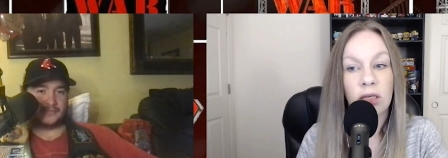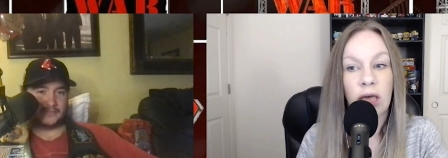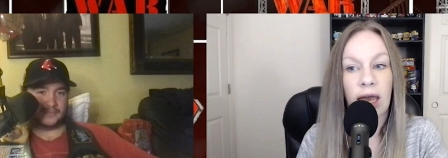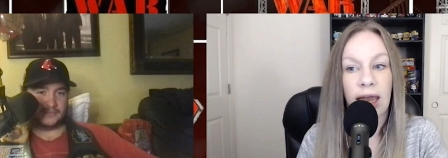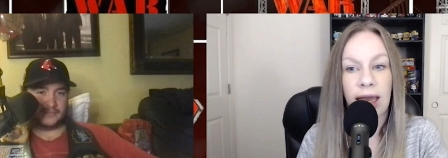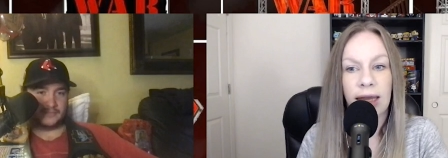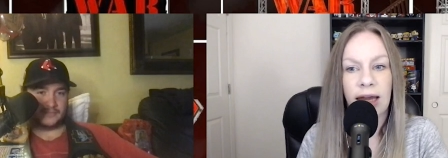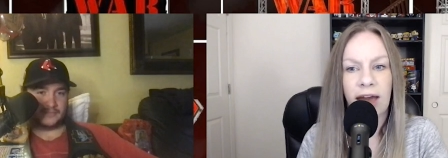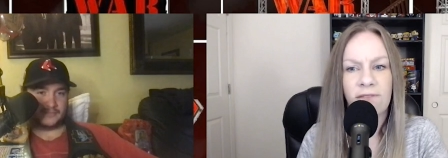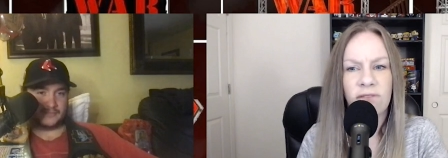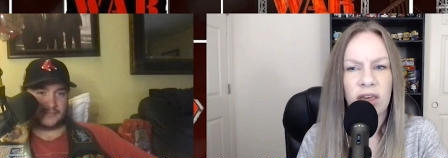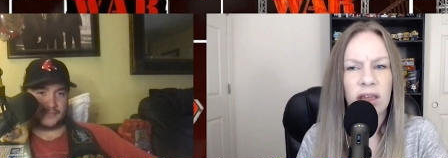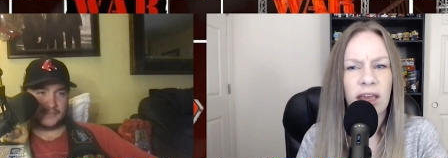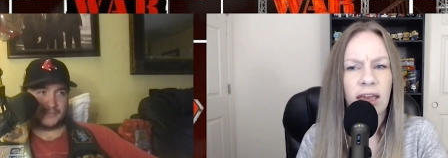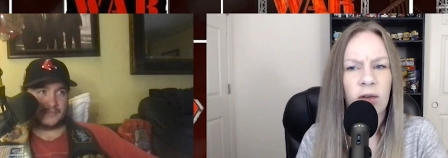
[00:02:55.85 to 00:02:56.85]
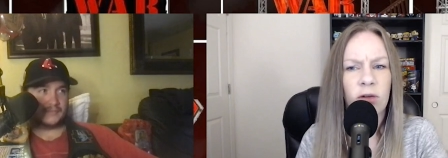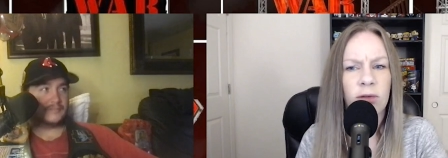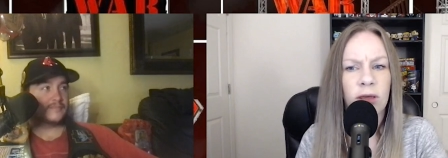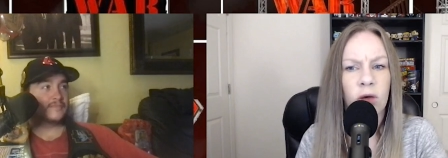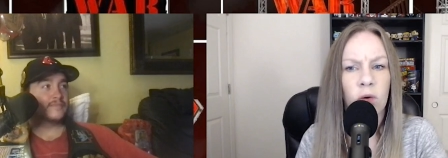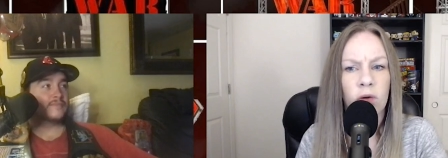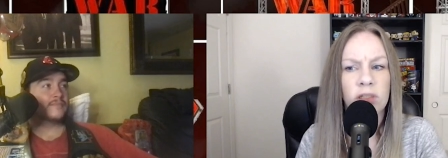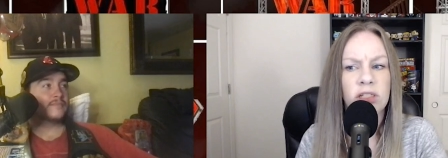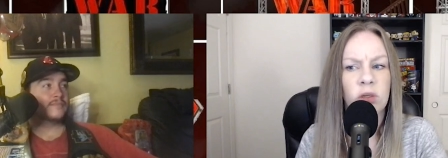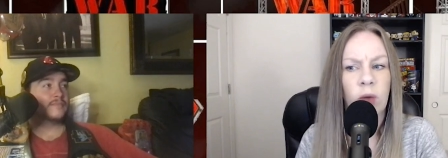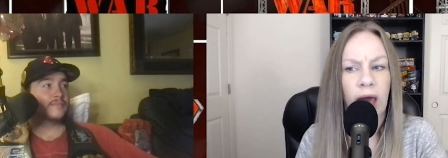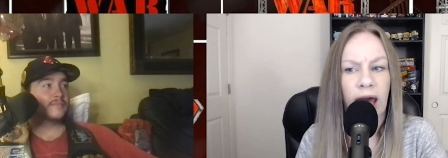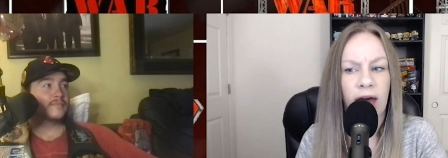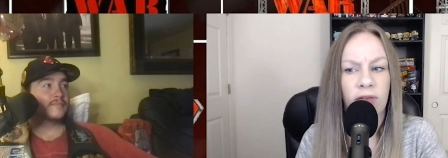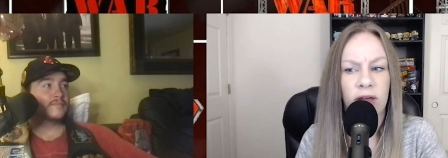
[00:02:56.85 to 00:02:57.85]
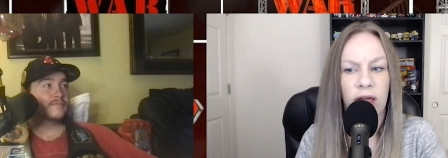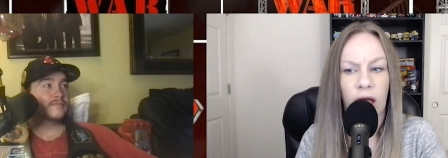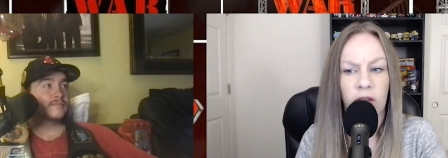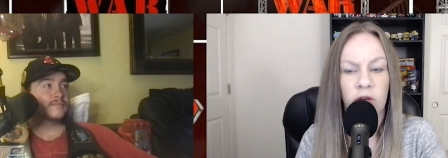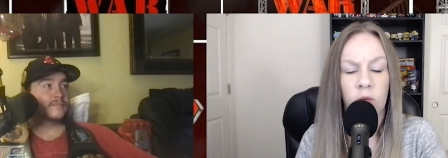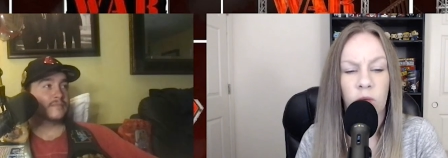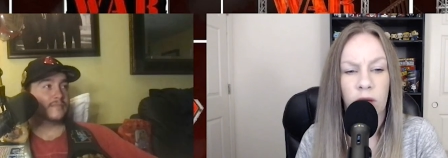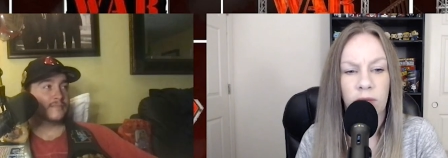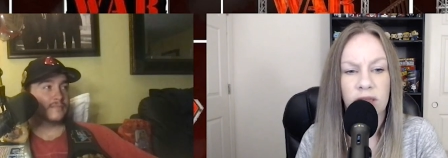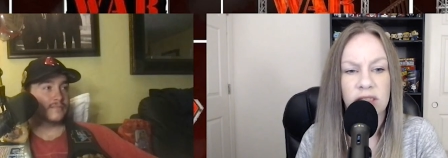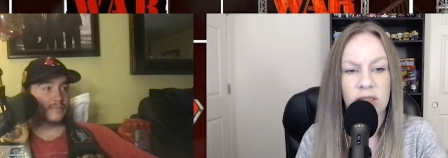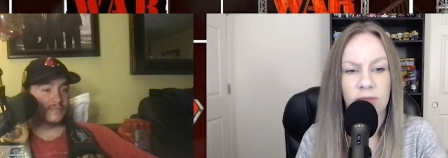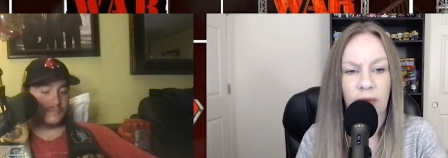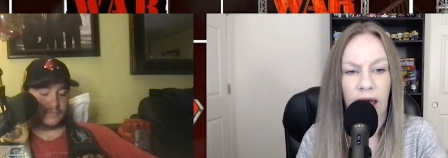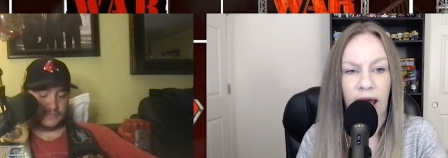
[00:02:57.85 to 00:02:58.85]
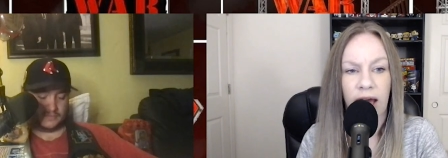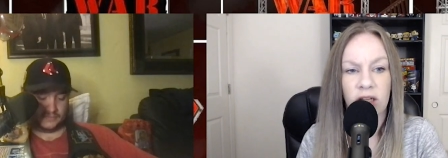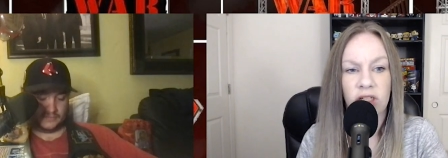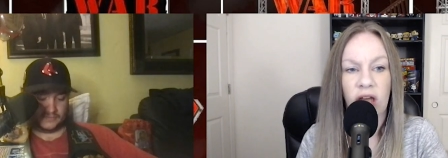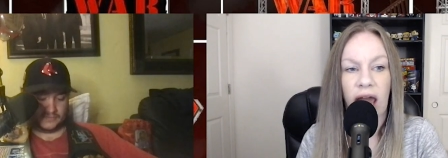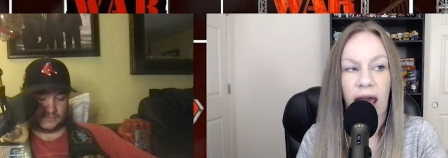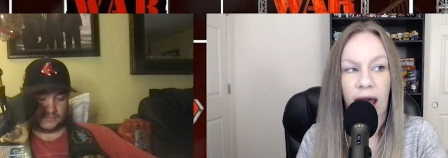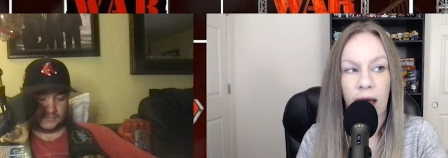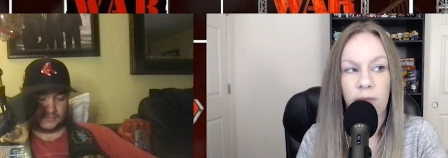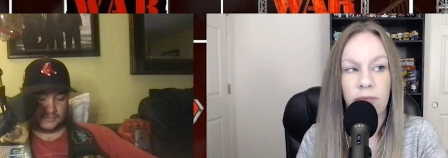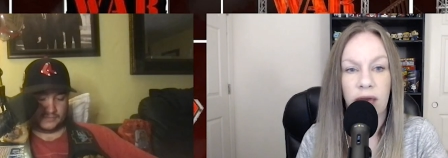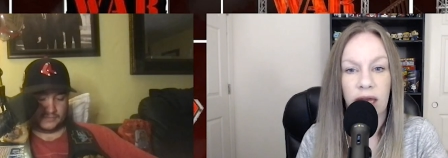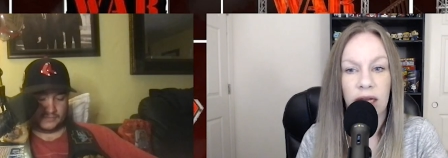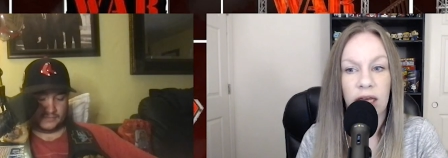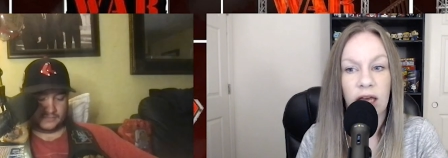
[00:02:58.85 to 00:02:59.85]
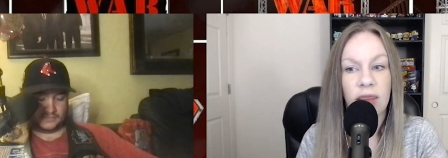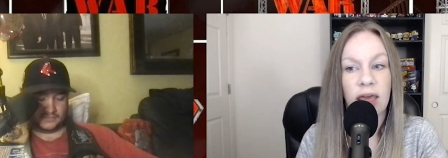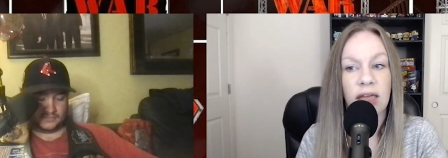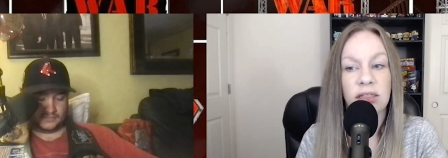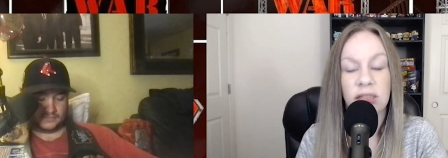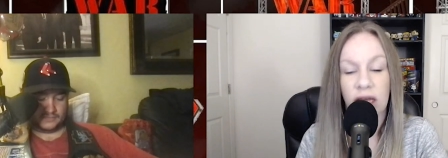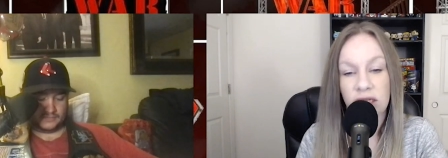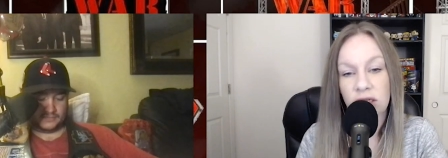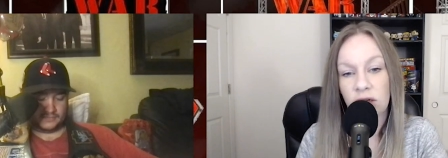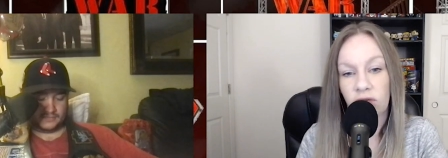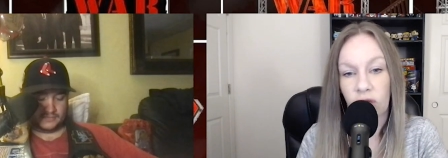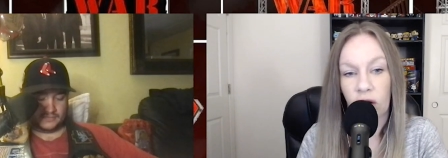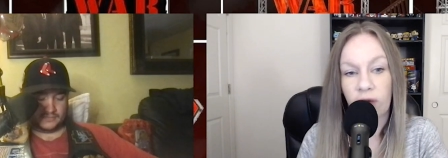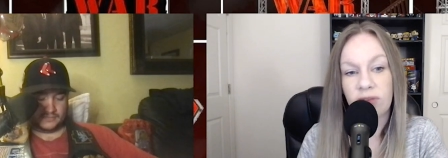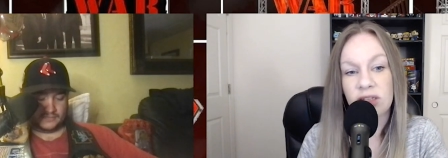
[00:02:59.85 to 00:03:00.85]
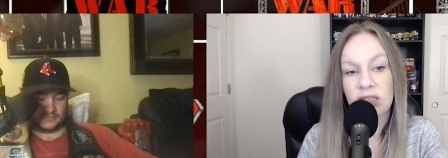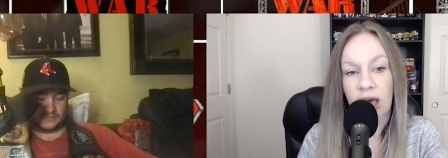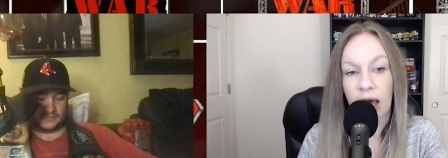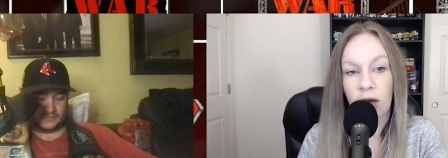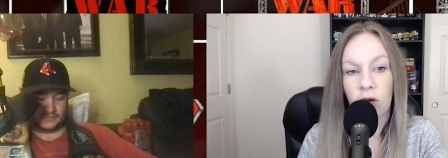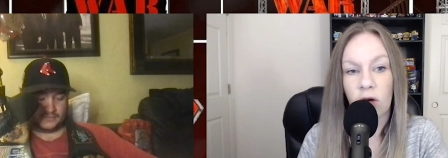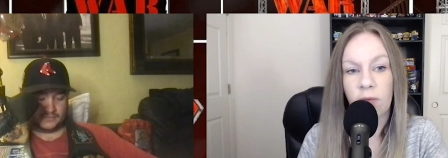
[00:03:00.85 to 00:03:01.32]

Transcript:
Speaker 1: And I feel like it would be cool to have another women's match at Mania that doesn't involve the title,